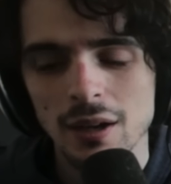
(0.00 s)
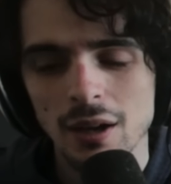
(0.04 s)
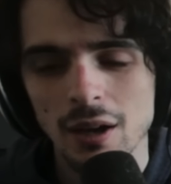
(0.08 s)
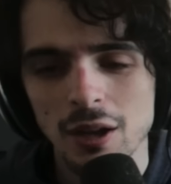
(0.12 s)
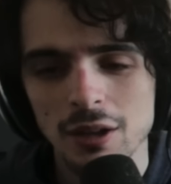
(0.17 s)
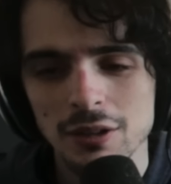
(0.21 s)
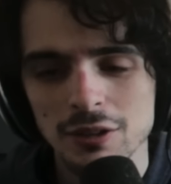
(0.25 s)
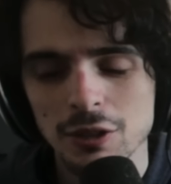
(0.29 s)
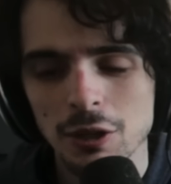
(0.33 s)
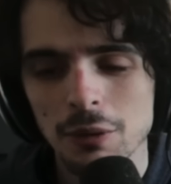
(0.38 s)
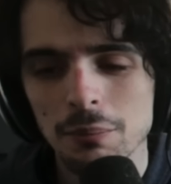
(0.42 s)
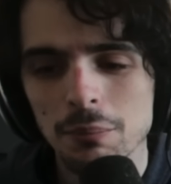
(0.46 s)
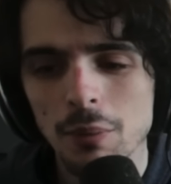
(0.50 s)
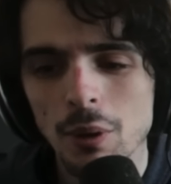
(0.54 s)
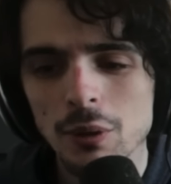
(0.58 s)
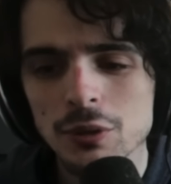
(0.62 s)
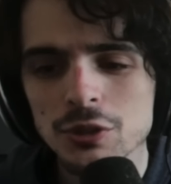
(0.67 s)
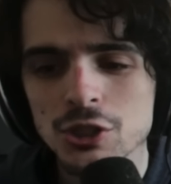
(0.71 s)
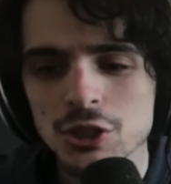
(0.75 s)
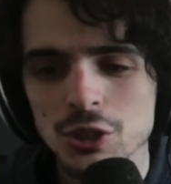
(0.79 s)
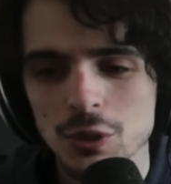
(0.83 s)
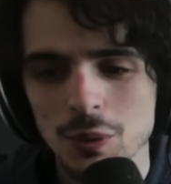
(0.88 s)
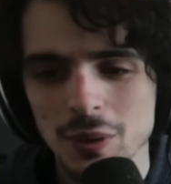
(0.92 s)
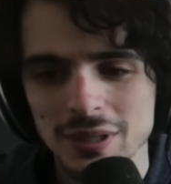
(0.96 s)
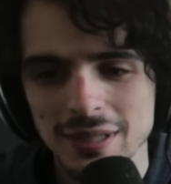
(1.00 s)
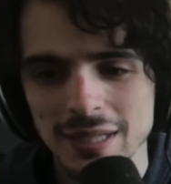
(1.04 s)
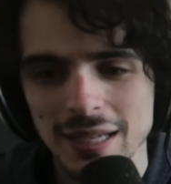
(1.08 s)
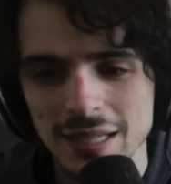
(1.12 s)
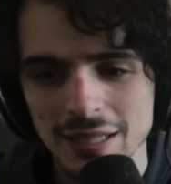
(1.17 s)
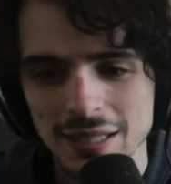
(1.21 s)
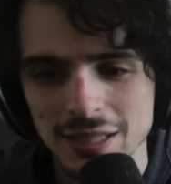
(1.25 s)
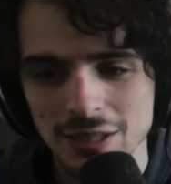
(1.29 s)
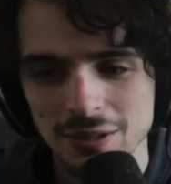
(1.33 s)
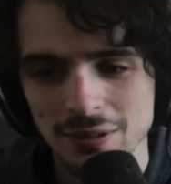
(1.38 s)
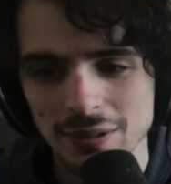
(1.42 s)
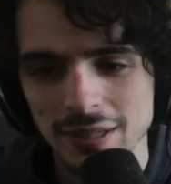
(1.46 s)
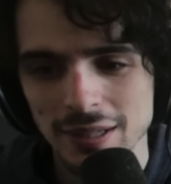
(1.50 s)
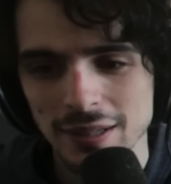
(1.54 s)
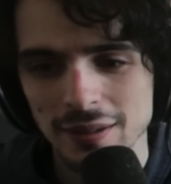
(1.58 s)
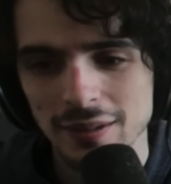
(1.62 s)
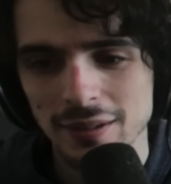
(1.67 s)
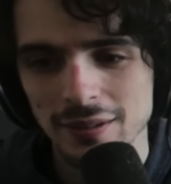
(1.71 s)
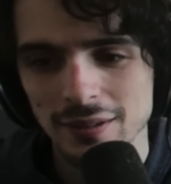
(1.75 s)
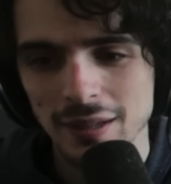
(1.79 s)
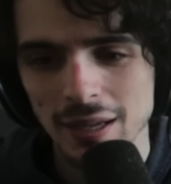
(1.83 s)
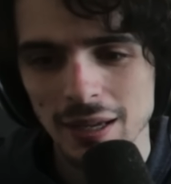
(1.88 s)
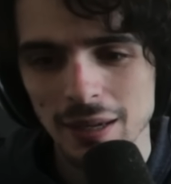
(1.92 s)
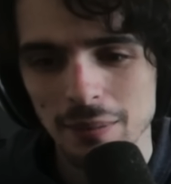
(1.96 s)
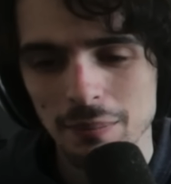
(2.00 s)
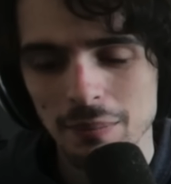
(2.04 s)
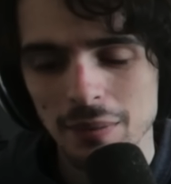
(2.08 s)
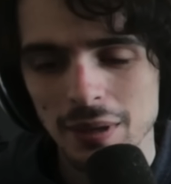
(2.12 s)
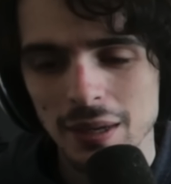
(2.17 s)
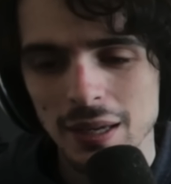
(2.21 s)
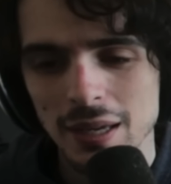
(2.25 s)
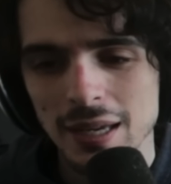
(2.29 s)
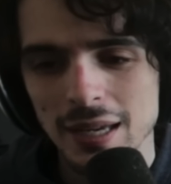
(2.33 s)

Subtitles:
tumultuous history in this game.